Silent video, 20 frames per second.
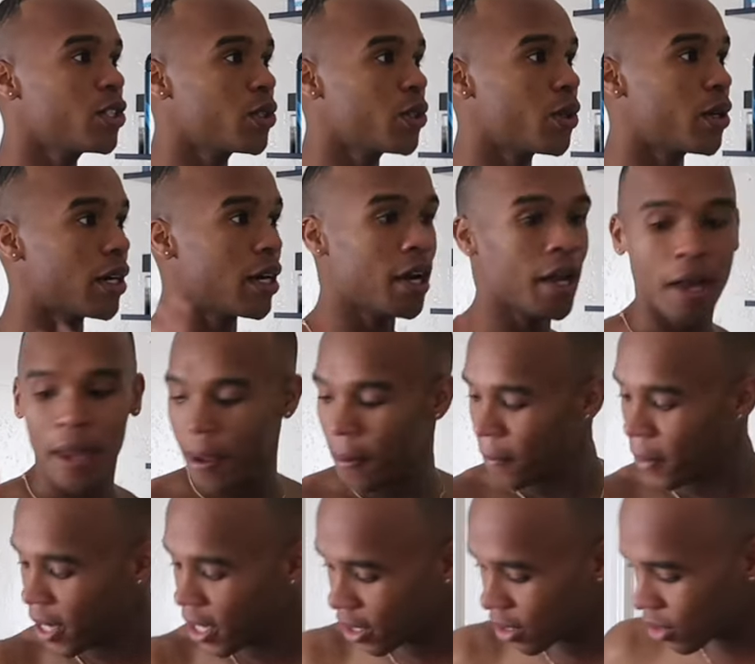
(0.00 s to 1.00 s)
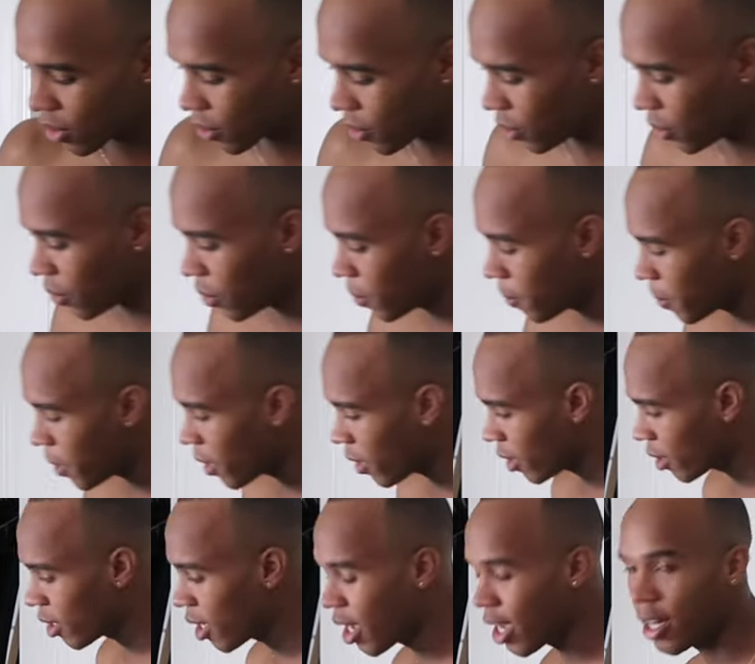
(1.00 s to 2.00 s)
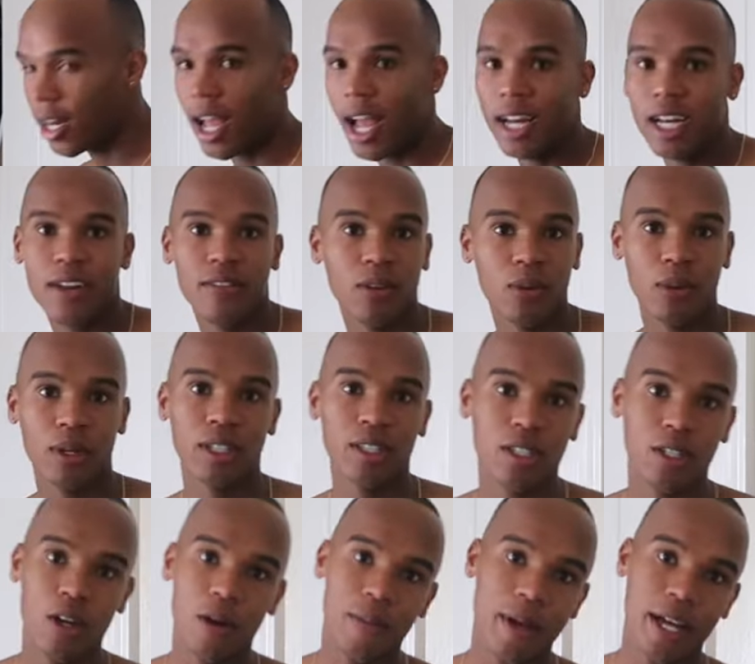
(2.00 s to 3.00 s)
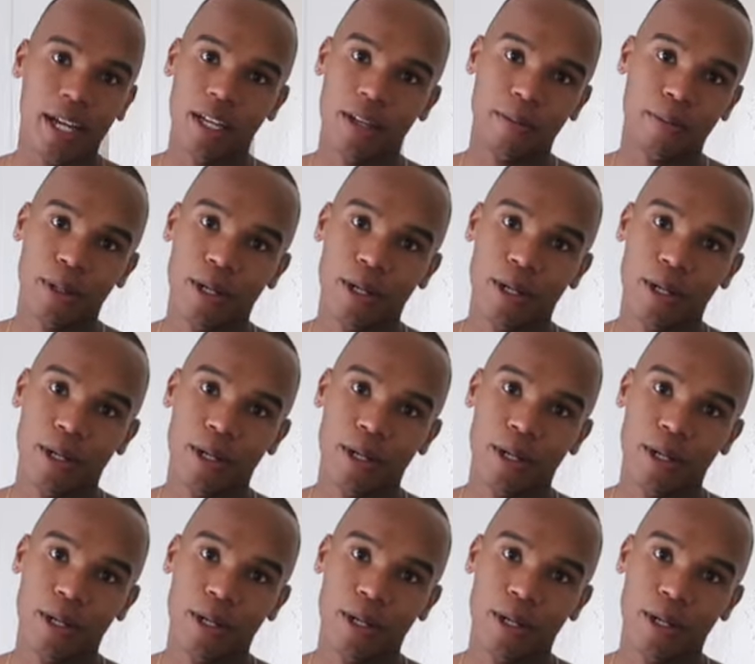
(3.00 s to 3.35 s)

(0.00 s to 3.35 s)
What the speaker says: short, being in school, being online, I never wanted to go back in